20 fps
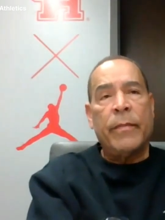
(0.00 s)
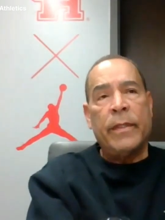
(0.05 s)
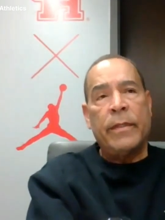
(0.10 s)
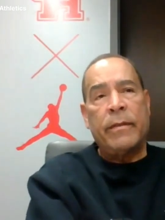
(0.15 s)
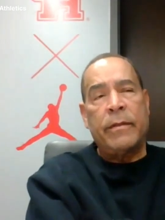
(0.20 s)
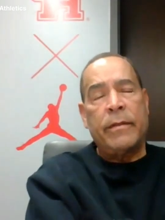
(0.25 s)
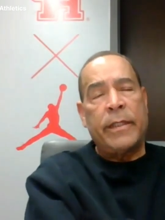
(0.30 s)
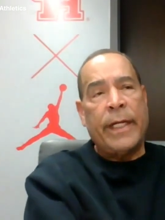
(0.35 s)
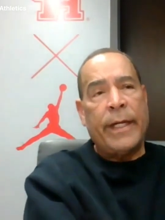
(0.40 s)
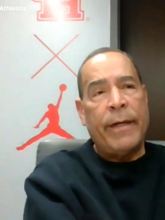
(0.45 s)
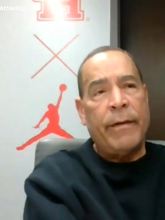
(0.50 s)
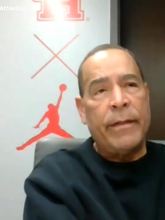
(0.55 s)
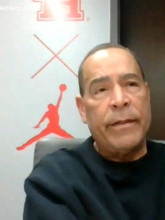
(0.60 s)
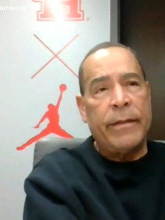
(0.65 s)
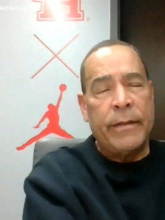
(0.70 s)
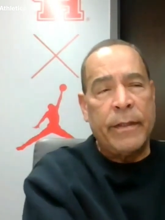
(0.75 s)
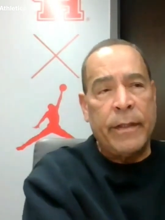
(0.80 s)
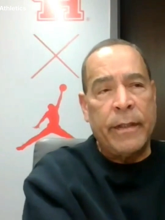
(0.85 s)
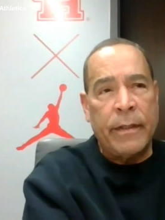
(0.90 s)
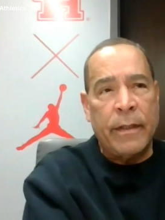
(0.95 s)
but
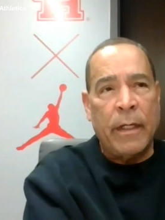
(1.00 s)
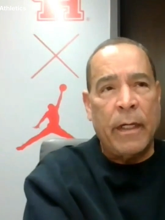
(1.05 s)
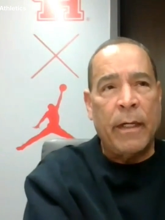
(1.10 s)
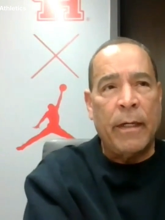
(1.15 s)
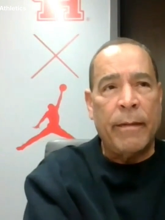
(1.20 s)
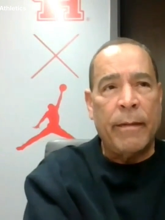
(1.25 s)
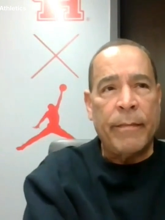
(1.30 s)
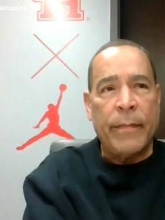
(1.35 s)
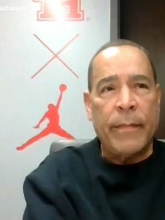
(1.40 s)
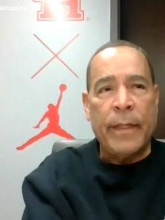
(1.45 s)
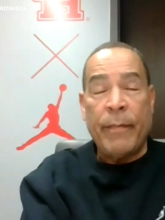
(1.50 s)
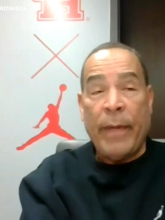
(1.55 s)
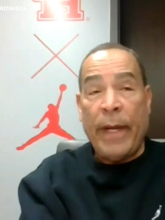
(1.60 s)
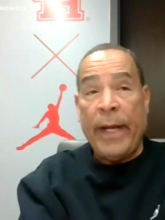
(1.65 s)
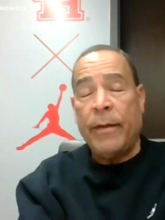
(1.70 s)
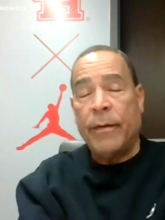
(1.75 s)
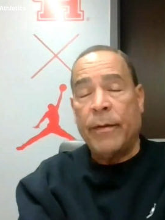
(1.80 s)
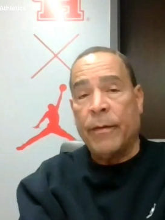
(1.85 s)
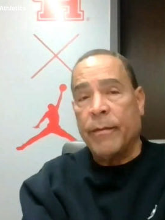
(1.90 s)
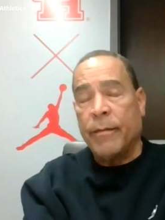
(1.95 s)
Terrence and
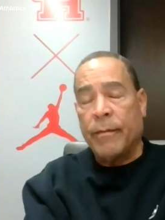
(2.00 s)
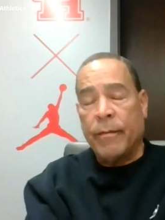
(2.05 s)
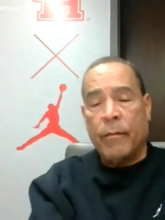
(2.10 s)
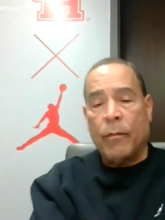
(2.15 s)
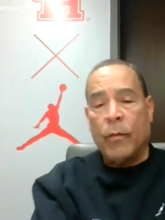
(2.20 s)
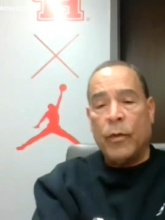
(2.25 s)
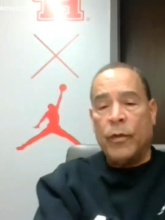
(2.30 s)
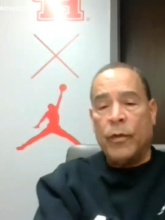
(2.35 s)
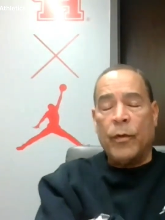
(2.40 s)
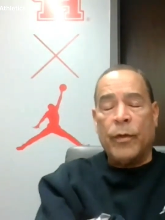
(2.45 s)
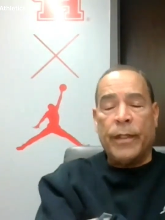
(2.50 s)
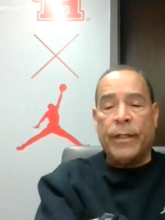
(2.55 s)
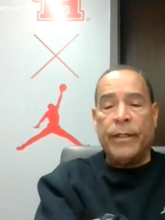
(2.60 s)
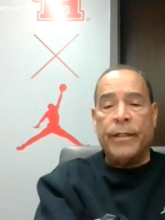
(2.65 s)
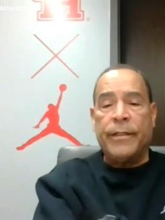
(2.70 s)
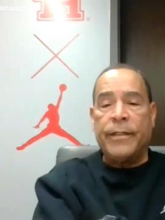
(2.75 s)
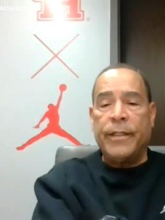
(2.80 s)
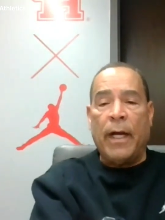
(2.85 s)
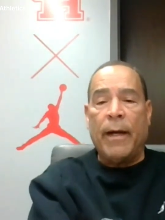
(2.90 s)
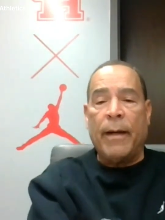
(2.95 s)
Emmanuel were doing a
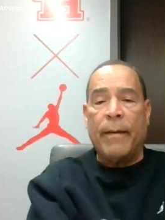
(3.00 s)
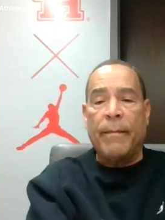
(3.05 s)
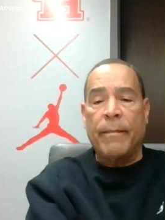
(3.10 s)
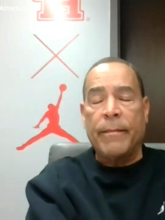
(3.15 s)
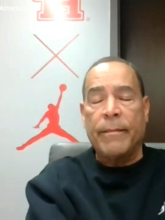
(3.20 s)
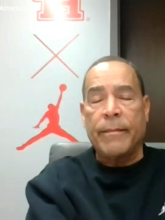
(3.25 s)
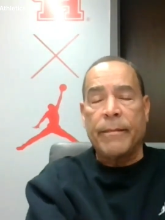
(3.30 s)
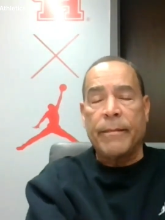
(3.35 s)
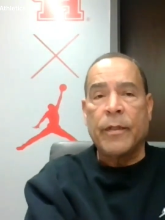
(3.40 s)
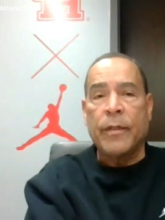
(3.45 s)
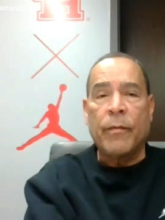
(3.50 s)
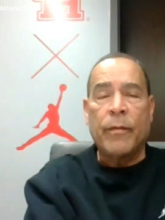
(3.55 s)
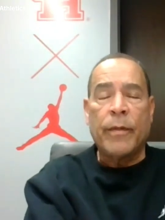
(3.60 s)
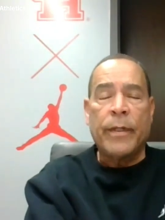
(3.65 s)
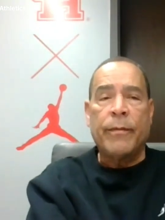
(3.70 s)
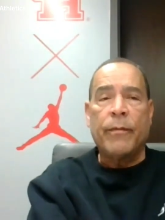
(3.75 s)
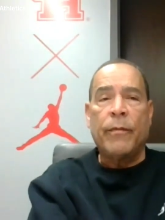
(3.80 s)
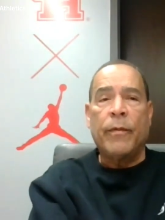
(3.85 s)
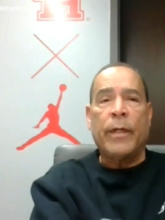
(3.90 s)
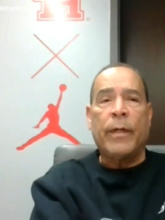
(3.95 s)
good job, so
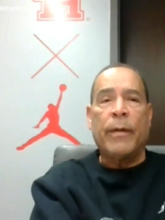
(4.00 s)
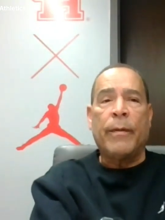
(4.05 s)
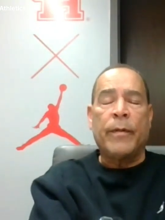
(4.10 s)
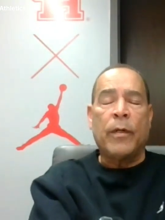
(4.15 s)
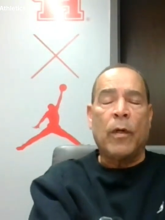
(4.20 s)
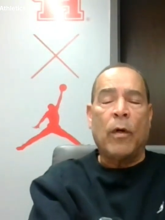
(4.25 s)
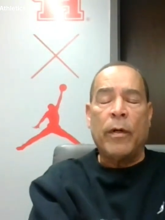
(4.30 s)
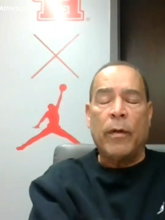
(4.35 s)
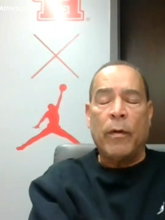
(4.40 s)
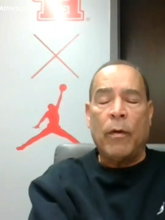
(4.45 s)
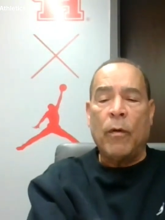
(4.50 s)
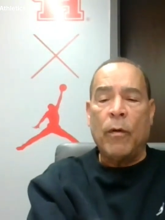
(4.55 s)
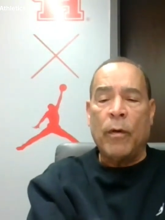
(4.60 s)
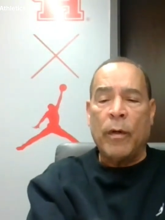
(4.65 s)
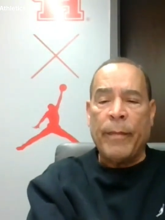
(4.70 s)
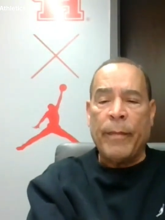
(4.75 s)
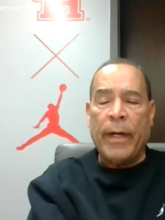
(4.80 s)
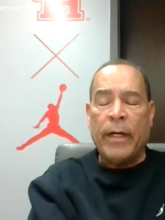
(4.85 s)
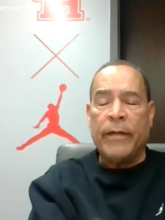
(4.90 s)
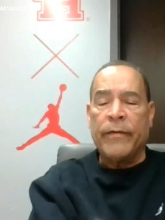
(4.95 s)
we were able to
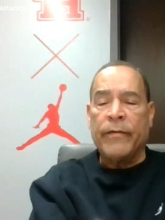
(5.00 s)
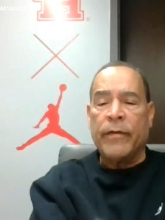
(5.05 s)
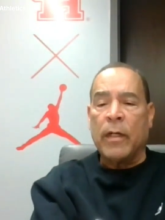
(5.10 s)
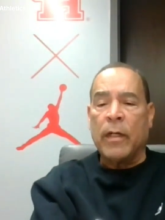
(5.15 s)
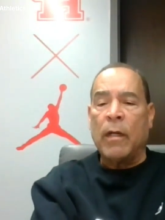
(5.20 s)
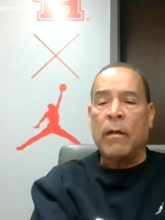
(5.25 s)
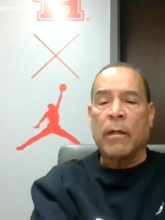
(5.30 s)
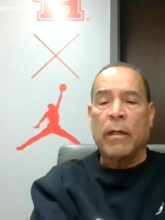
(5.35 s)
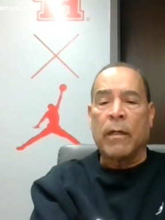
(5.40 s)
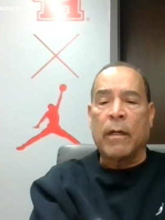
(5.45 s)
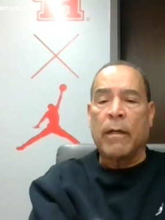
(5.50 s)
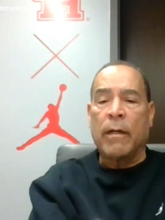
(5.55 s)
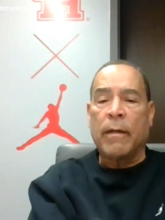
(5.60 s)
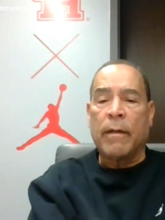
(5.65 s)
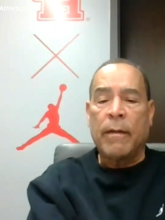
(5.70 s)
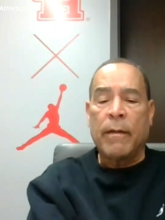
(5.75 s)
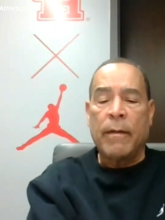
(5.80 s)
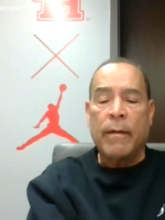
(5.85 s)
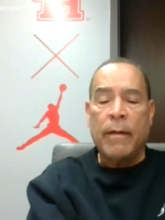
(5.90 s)
hold him out even longer.